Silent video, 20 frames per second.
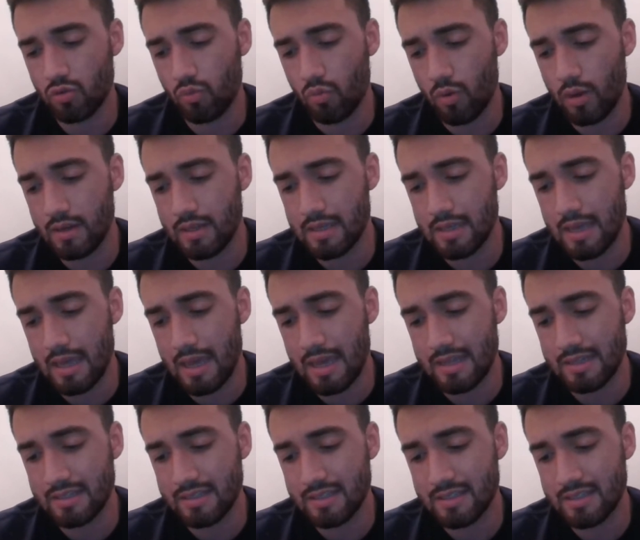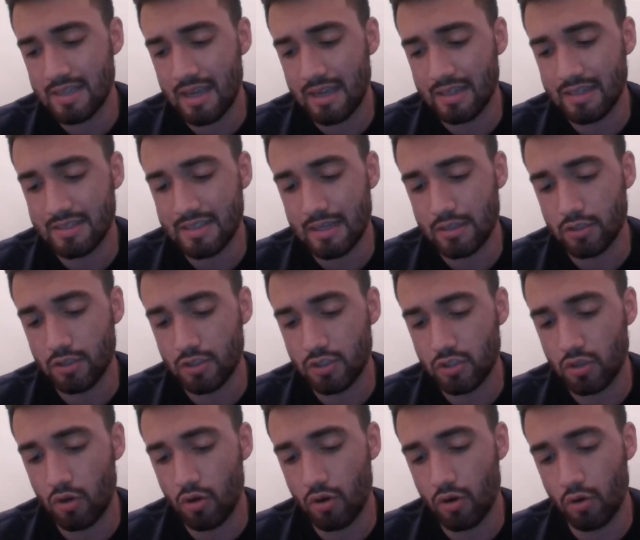28 seconds as a
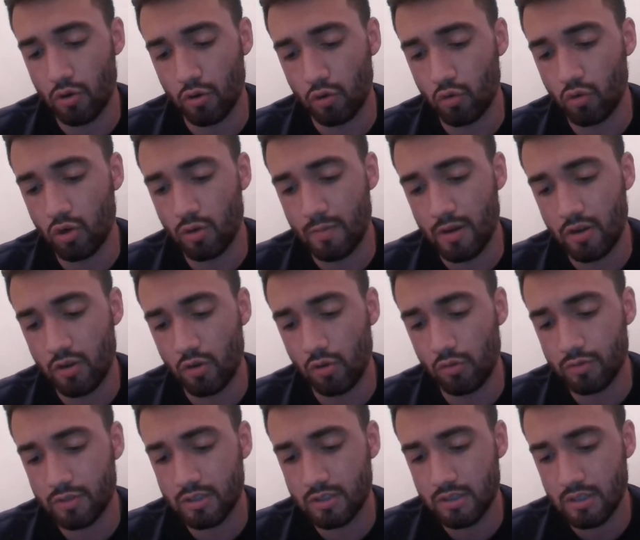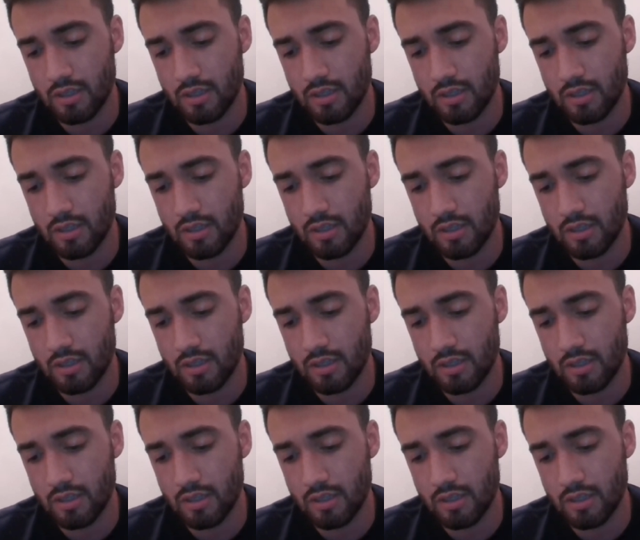starter, according to my notes.